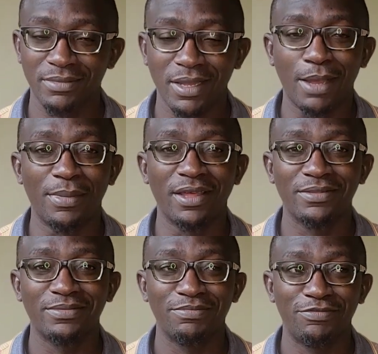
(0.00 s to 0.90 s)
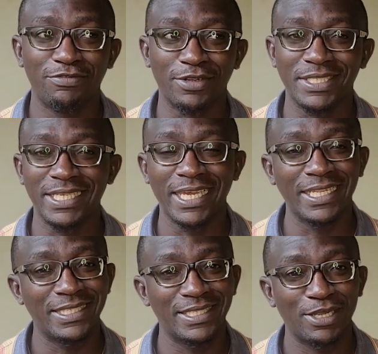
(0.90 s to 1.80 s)
I'm at
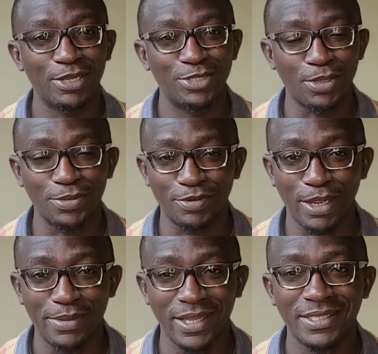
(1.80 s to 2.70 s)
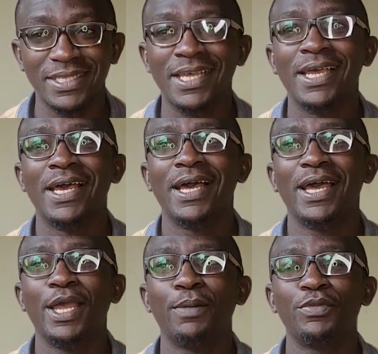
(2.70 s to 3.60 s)
48 subscribers.
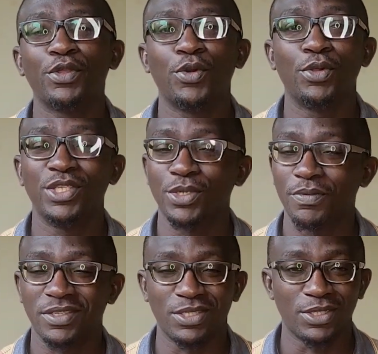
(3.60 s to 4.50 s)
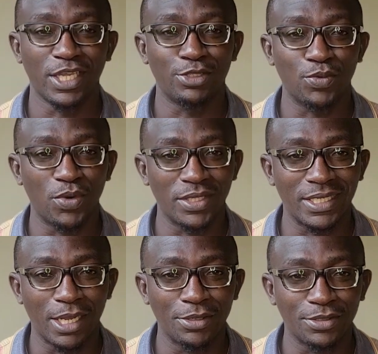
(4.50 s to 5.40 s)
The goal is obviously to get to
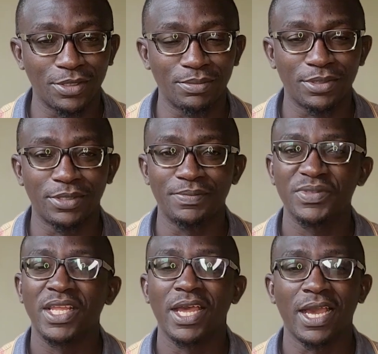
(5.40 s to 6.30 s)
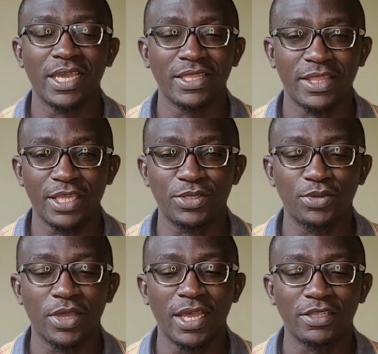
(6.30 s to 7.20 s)
1,000, but I thank
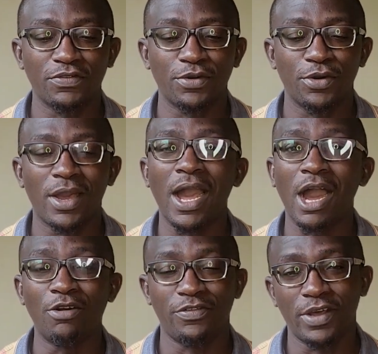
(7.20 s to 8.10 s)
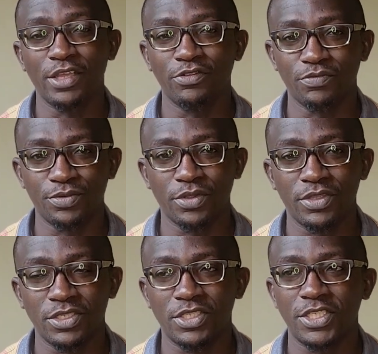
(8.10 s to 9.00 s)
you guys for how far you've
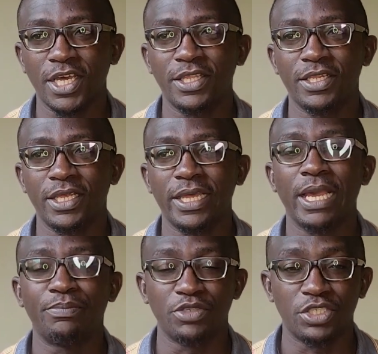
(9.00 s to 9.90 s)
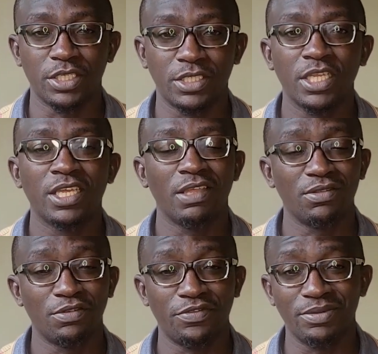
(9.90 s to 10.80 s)
brought this channel, and I appreciate
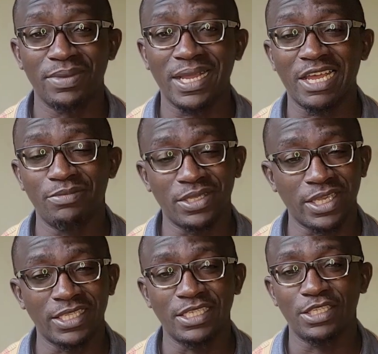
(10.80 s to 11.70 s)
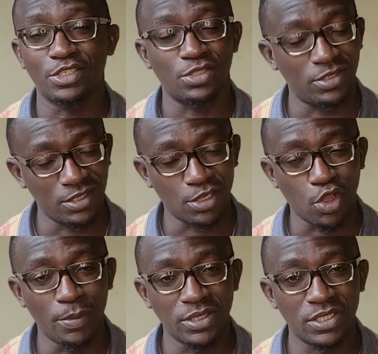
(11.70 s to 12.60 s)
even the feedback I've been getting in the
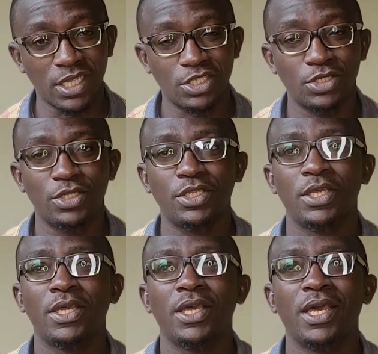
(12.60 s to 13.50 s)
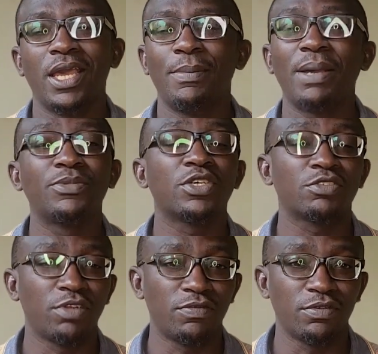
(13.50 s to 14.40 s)
comment section. I'm
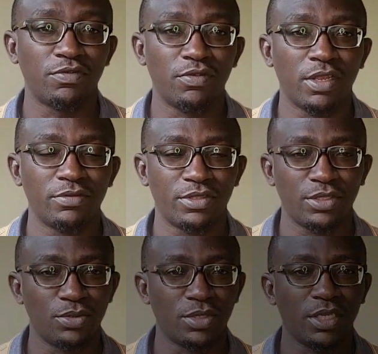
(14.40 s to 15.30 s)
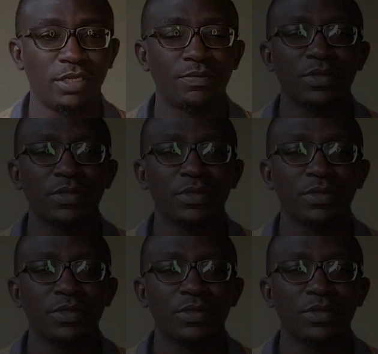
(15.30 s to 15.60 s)
just grateful for everything. Okay,